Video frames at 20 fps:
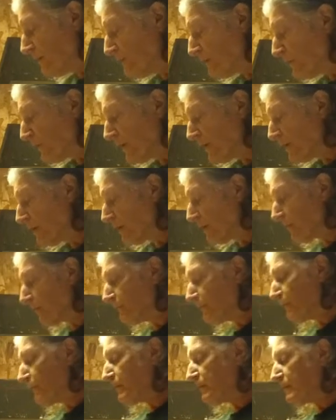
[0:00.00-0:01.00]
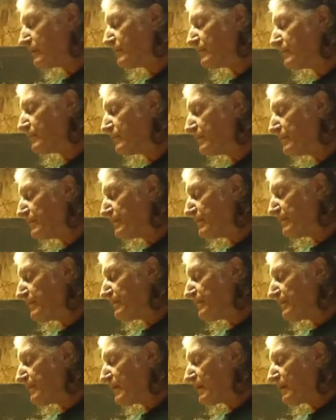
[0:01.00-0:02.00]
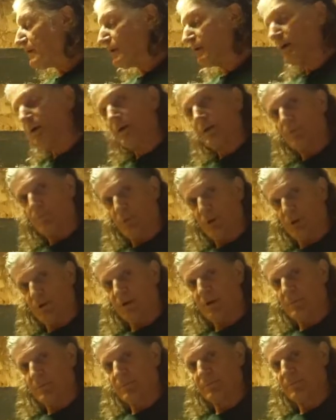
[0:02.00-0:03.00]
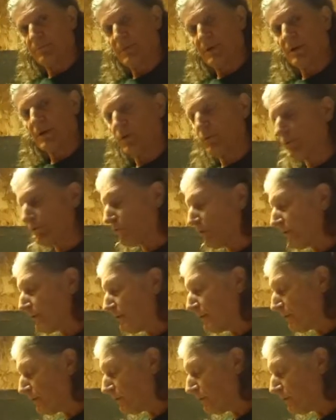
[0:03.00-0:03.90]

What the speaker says: you have a cutting bit that goes on the